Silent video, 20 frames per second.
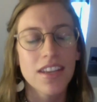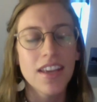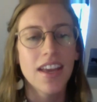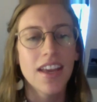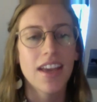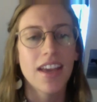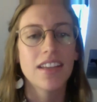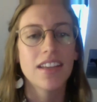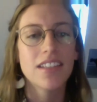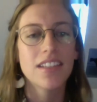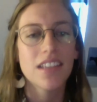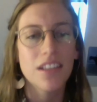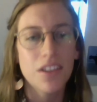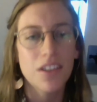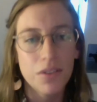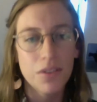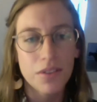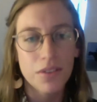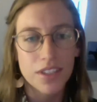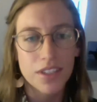and
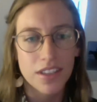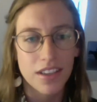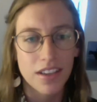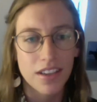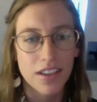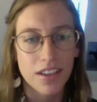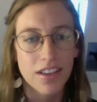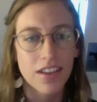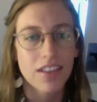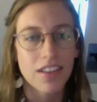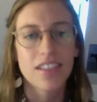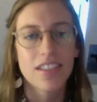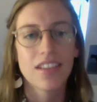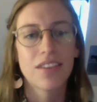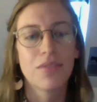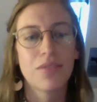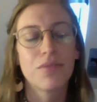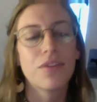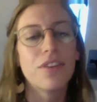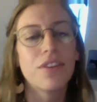continue to
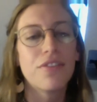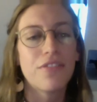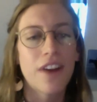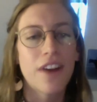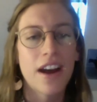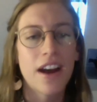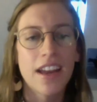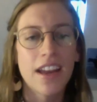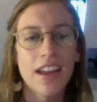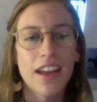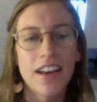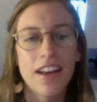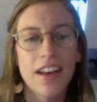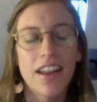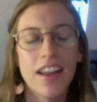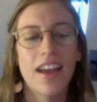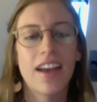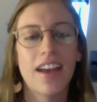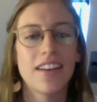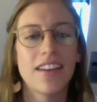refine
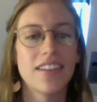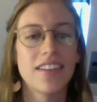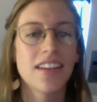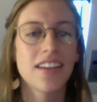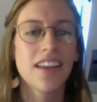and